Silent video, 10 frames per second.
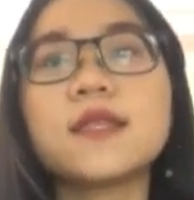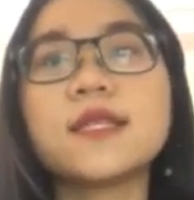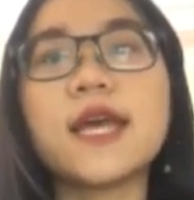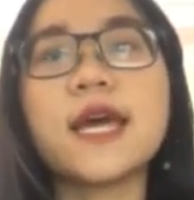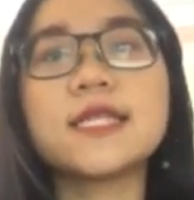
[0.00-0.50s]

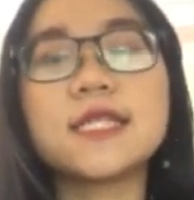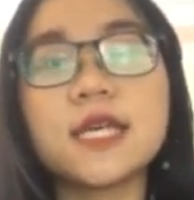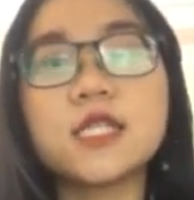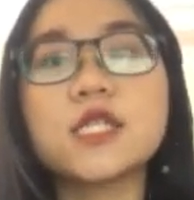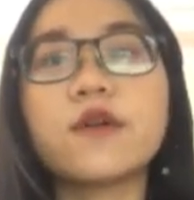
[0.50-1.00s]
their
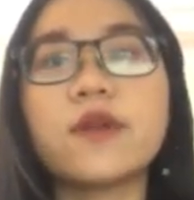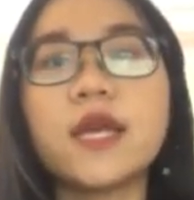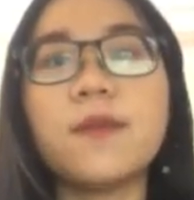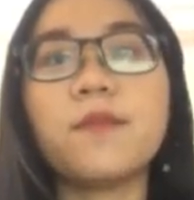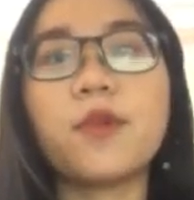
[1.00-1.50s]
sensory
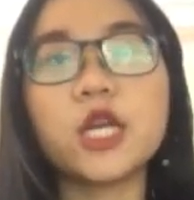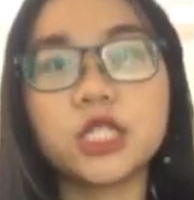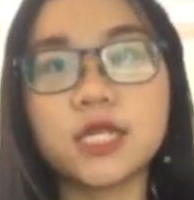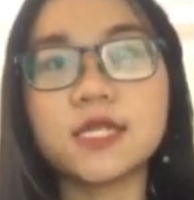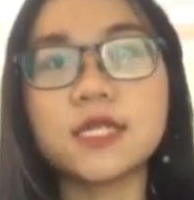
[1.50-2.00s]

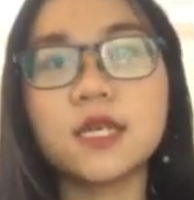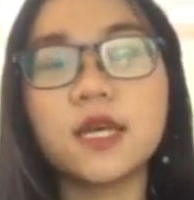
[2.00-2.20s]
impressions